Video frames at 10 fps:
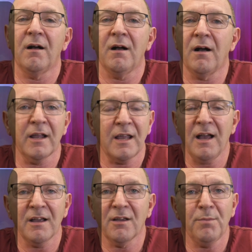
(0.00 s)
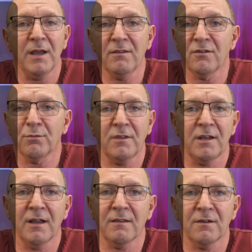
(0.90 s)
I can't compare this with
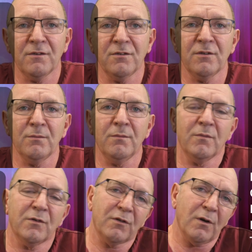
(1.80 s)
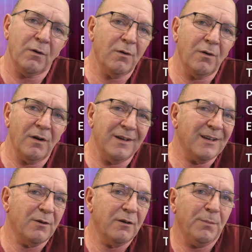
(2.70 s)
any other system, so
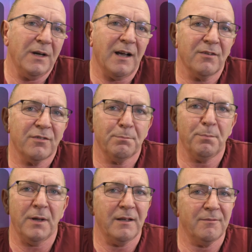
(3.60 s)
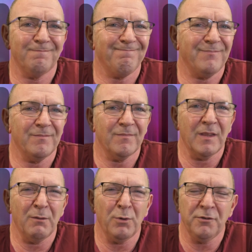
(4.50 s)
it could have been us, but
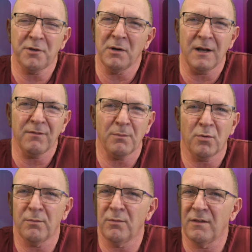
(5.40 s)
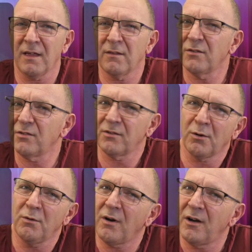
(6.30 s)
we don't have that problem with others,
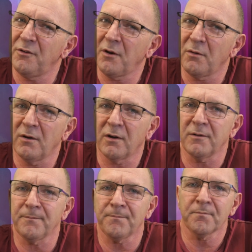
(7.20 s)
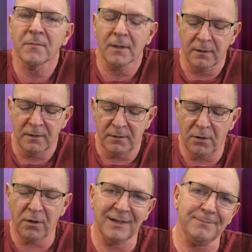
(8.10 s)
so I don't know.
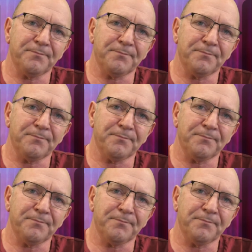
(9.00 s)
All right.